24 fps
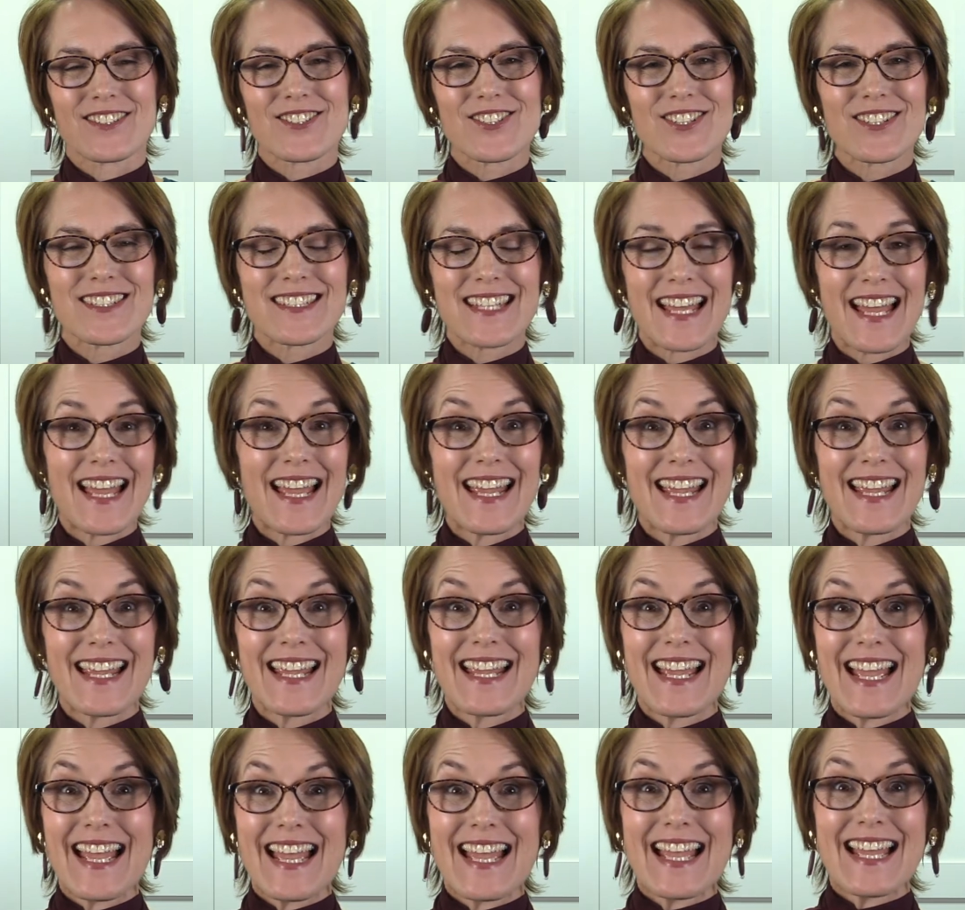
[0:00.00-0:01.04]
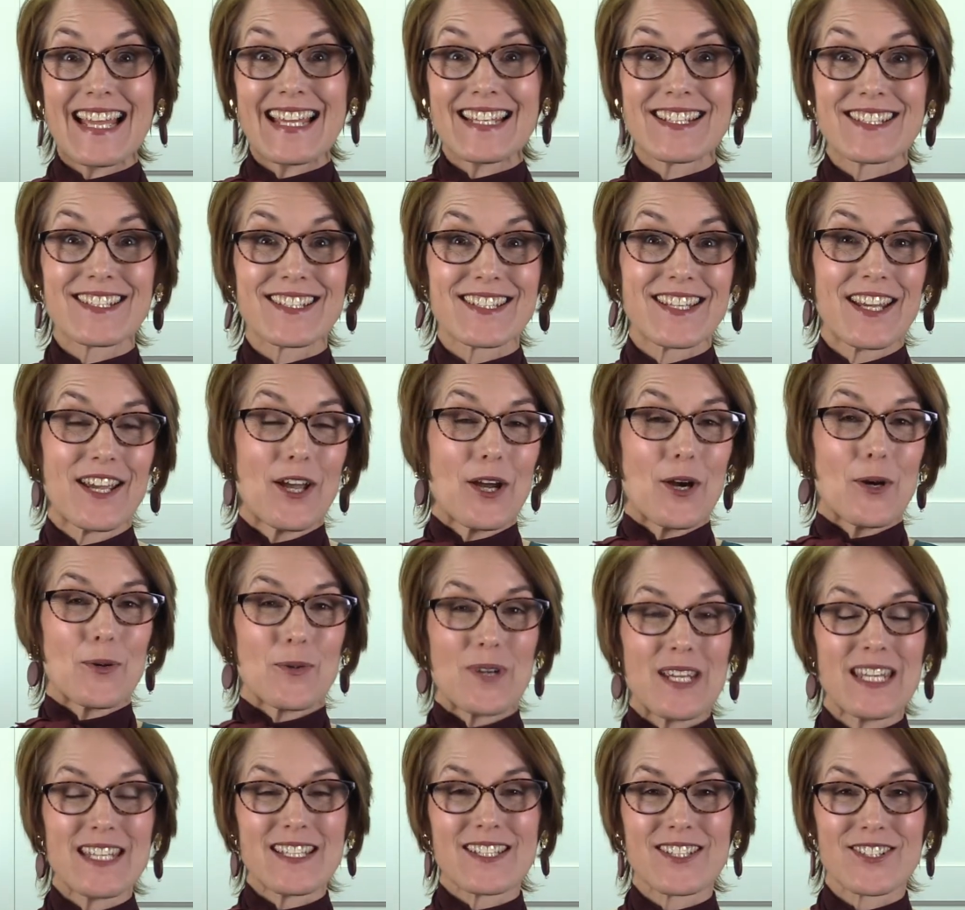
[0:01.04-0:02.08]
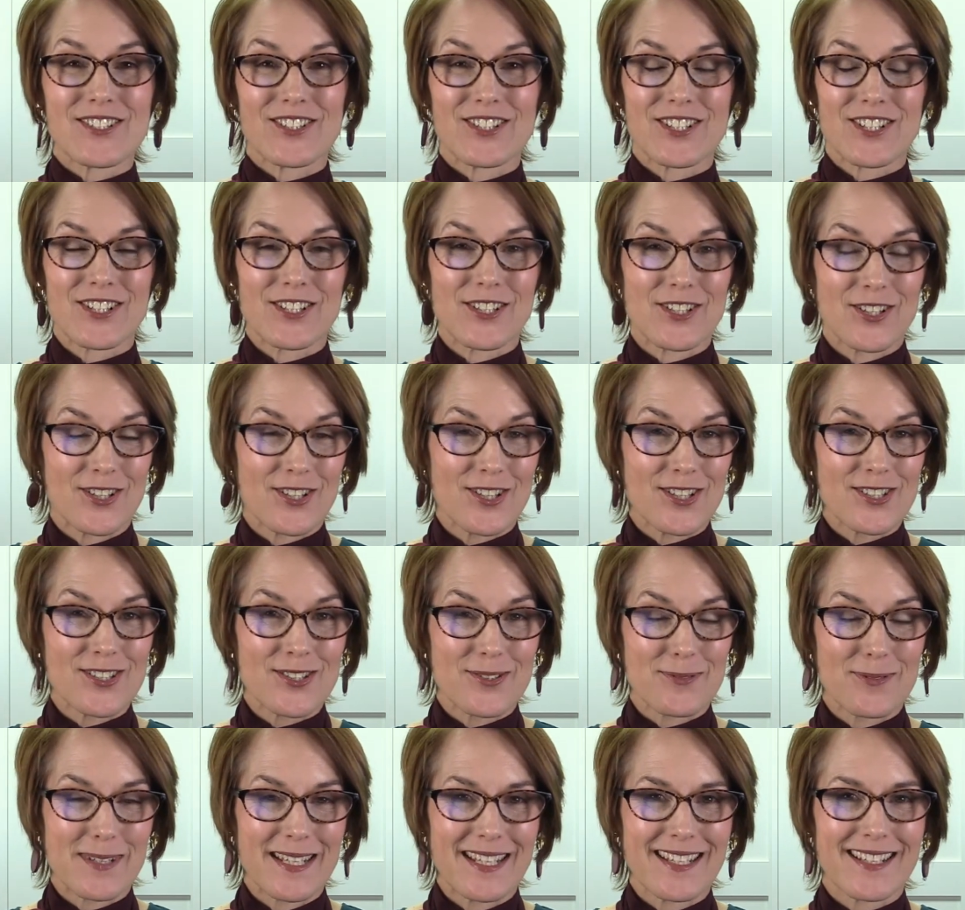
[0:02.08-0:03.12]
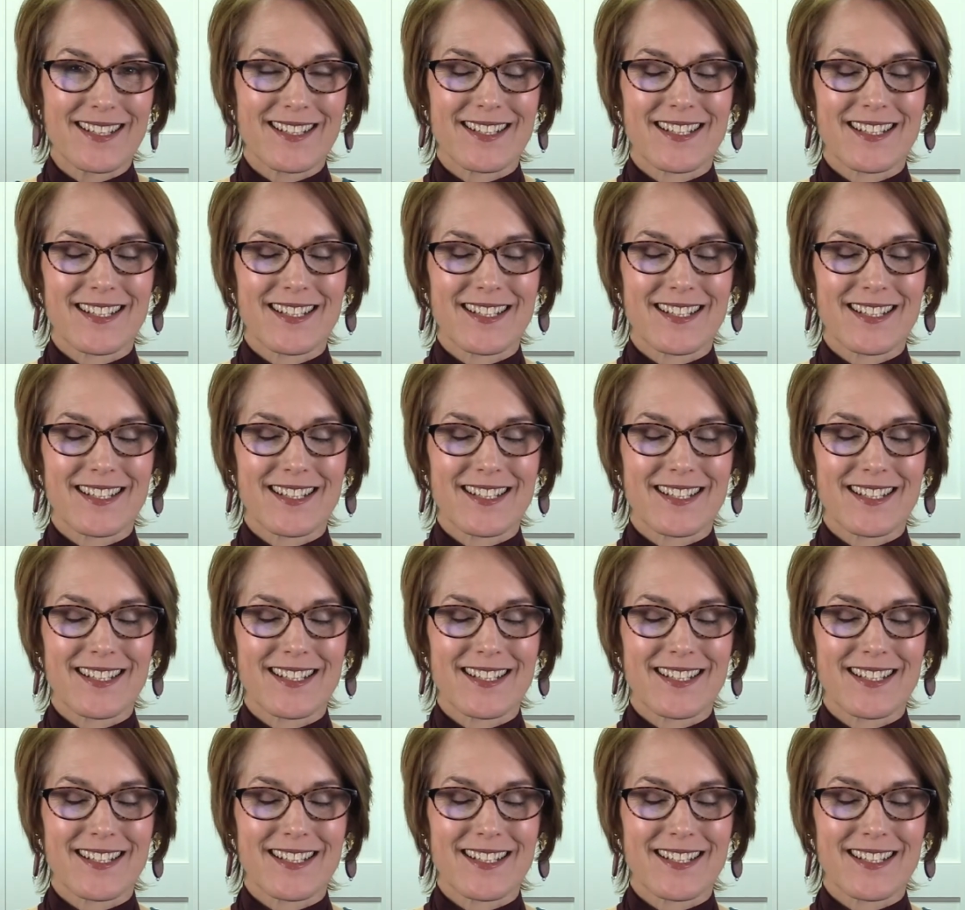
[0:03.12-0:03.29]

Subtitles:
today, and we started last week